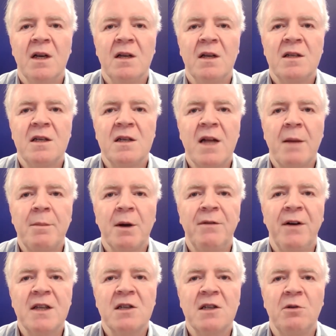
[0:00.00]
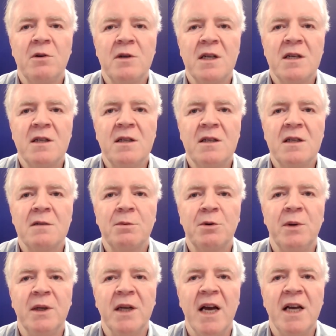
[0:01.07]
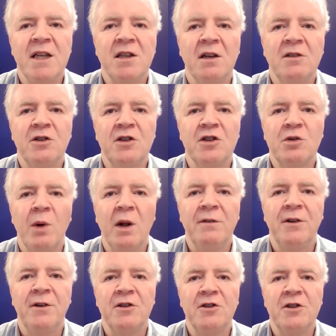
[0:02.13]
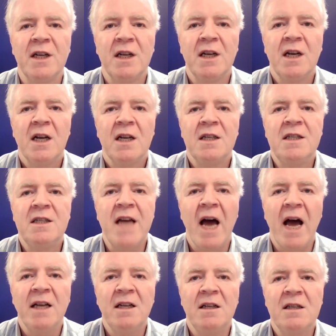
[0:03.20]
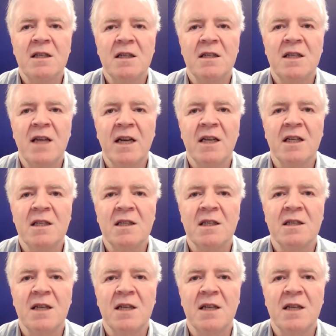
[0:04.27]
Systemic vascular resistance is between 800 and 1200 dynes seconds to